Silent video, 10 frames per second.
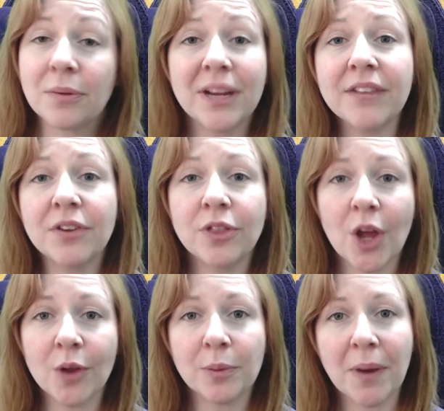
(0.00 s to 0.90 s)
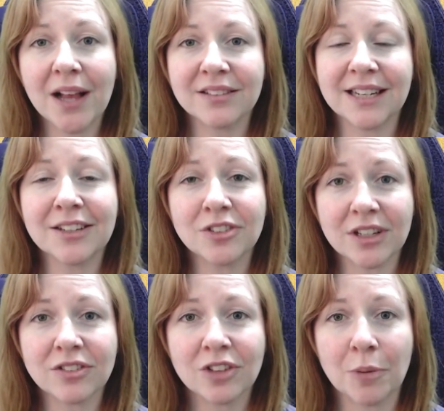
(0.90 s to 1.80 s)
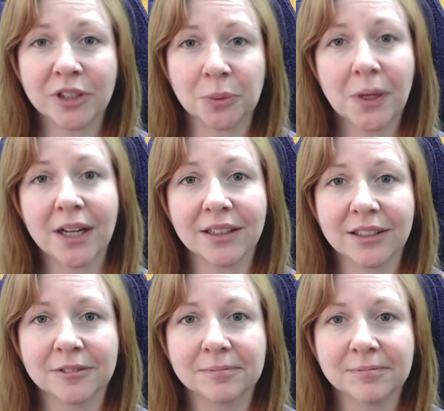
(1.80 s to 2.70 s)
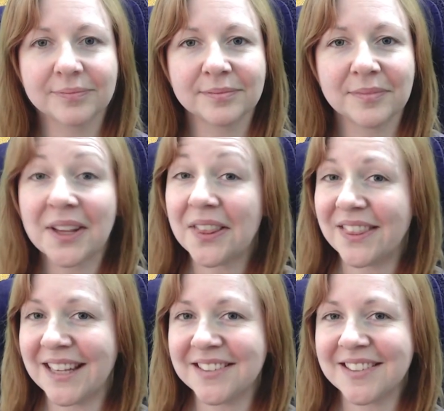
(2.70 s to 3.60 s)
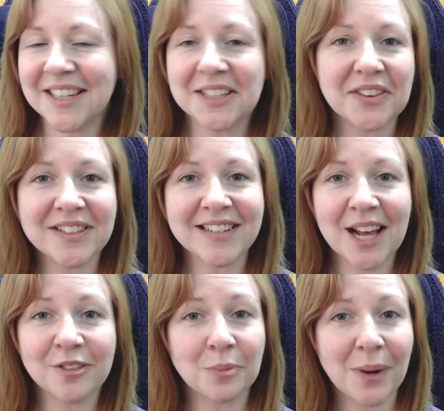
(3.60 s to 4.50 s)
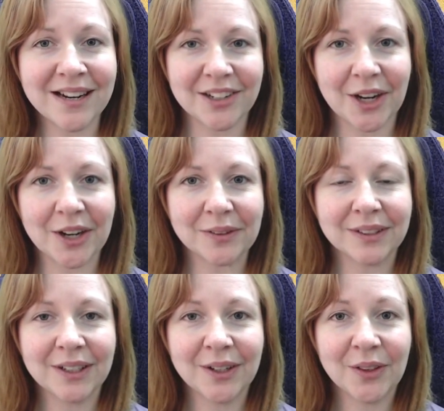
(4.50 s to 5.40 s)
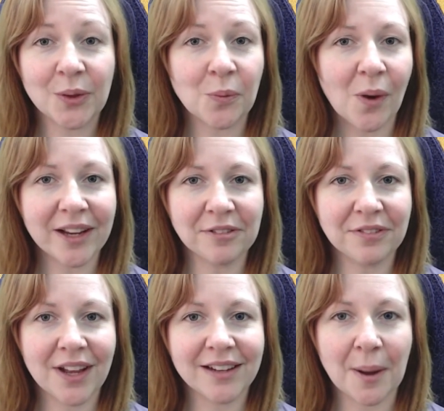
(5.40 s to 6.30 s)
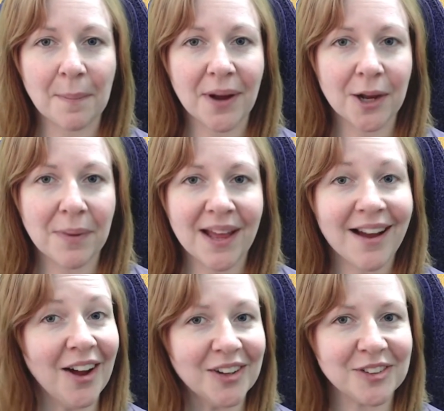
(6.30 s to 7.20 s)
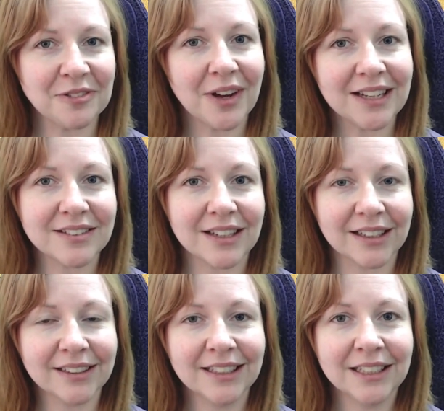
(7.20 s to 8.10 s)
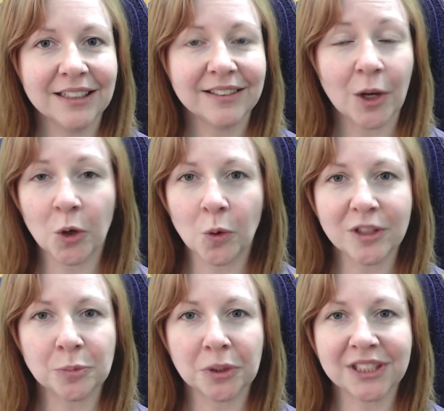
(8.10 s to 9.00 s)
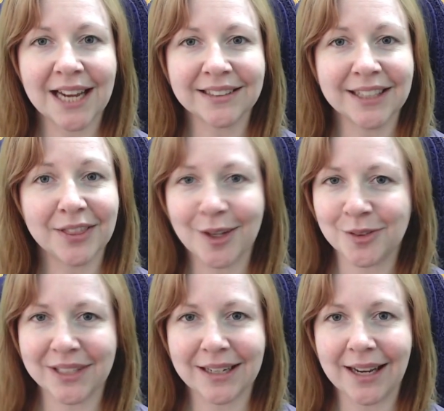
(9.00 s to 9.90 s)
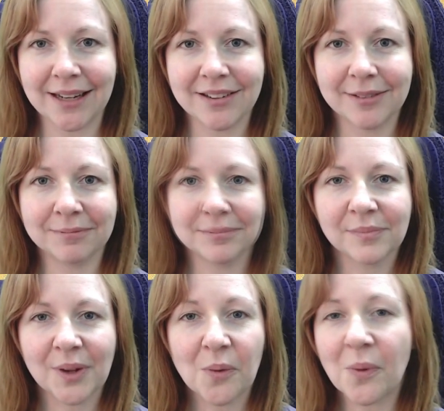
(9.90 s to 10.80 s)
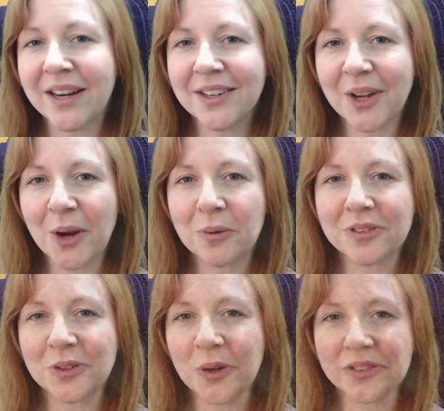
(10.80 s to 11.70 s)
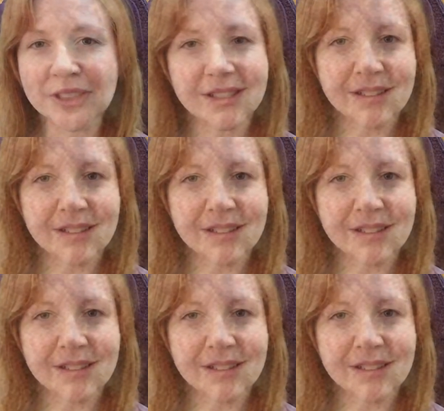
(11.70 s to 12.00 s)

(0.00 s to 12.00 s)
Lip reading: even though the person has done so much work. This is the tale of Wendigo, the white-furred bugbear artificer that always protected those in need. Wendigo was not a